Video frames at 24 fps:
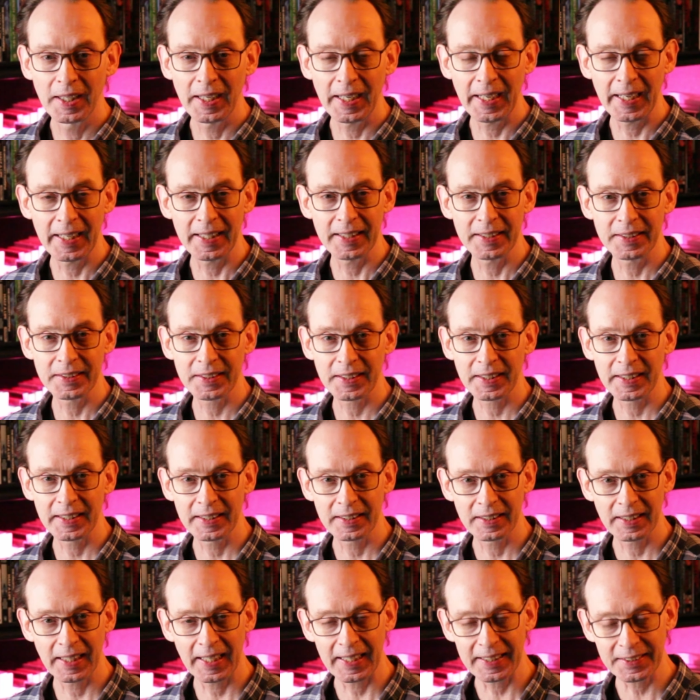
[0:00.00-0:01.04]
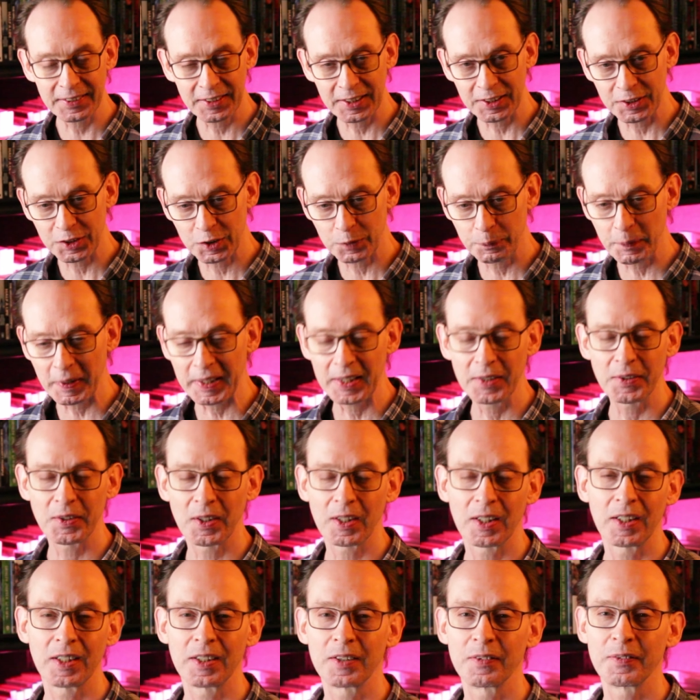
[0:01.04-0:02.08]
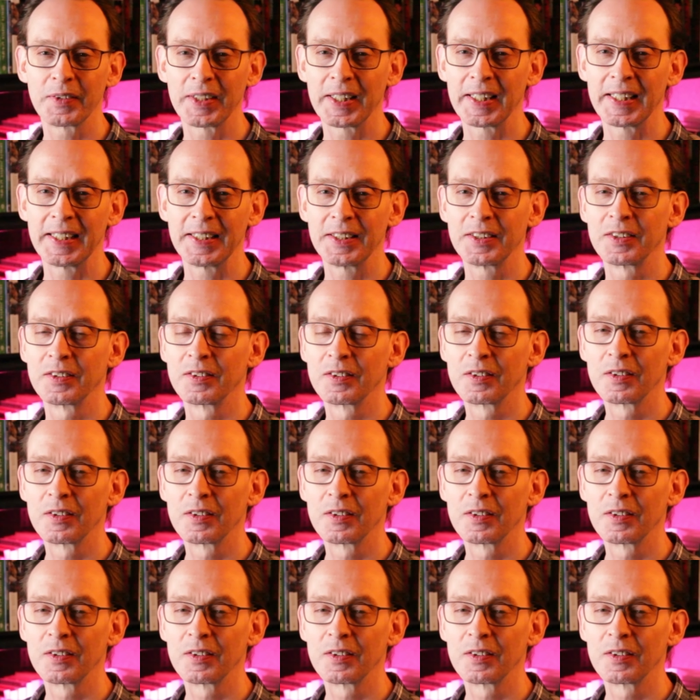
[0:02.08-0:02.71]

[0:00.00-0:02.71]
and as he's speaking to her he